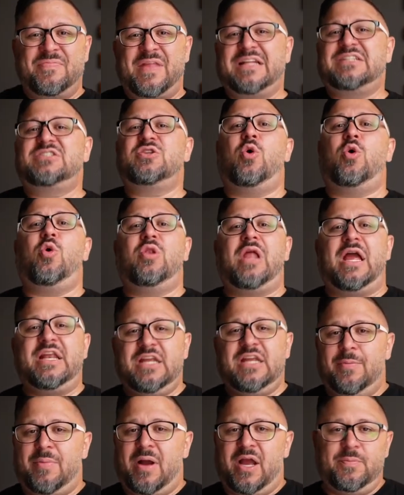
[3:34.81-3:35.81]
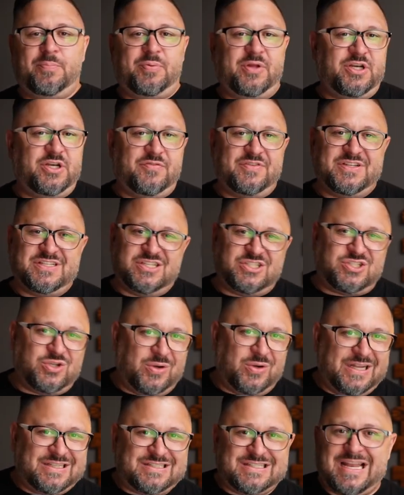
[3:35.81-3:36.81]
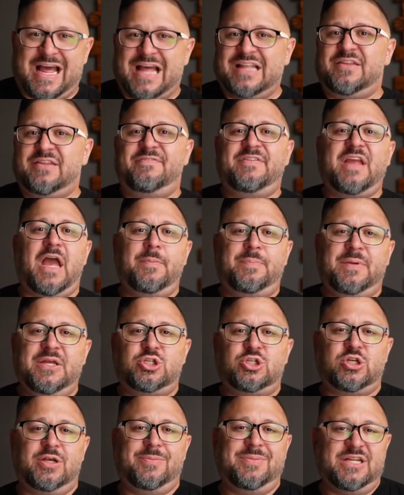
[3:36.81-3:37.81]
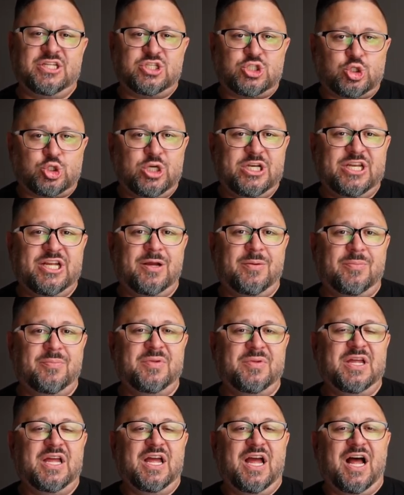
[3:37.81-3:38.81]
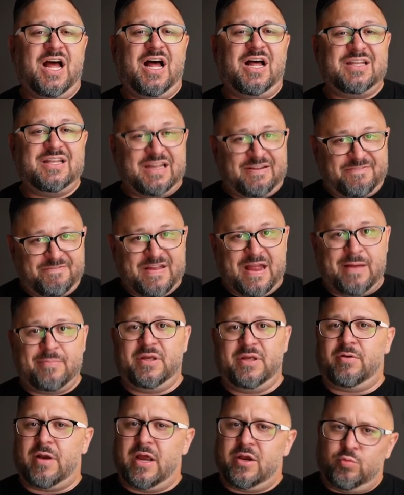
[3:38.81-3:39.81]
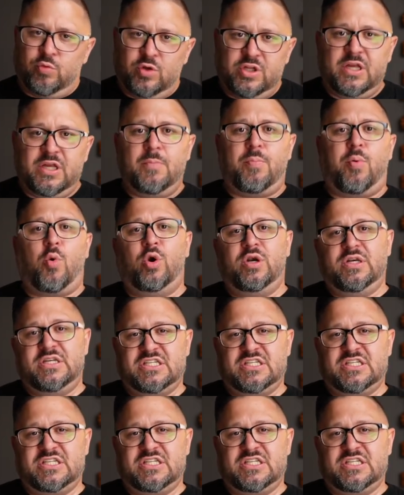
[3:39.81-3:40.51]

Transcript: that's the whole idea behind plan your visit. So it's not the VIP treatment, it's treating them uh, like family, right? Really important